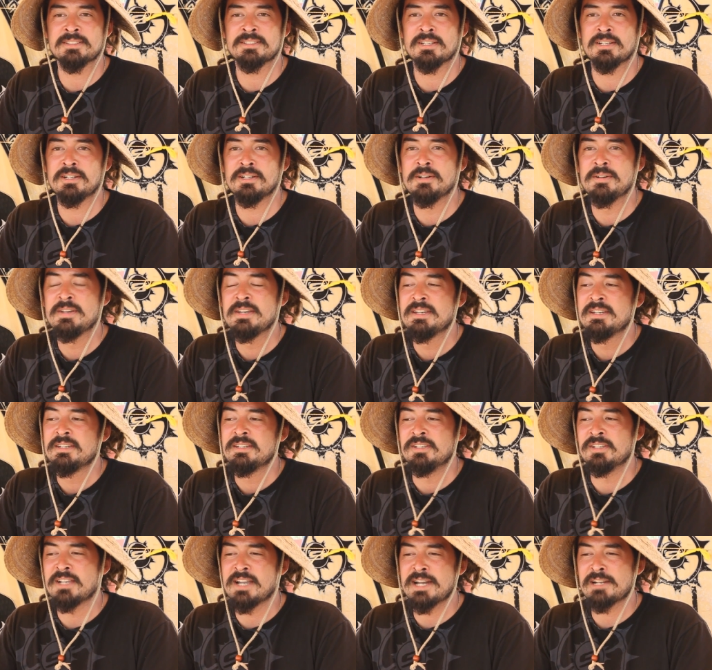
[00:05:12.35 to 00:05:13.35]
So
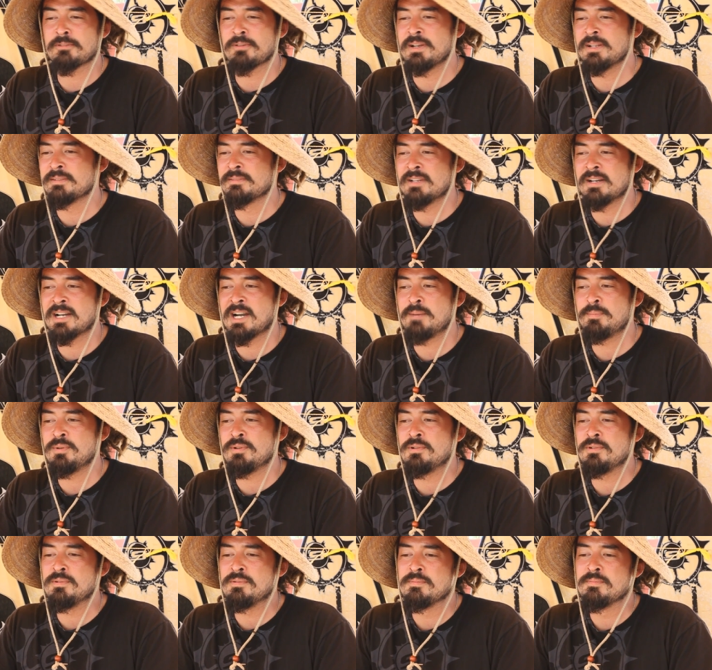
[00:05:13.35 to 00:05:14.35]
you can kind of run a
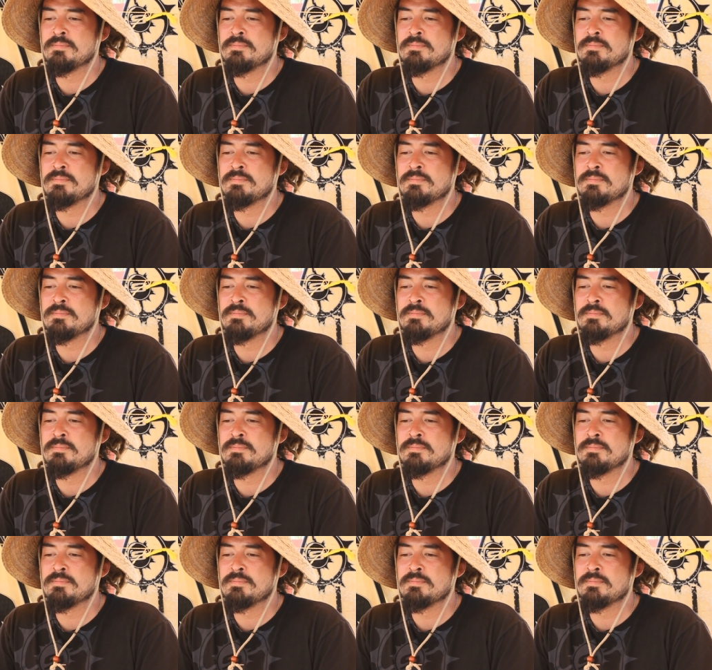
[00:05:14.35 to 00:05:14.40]
couple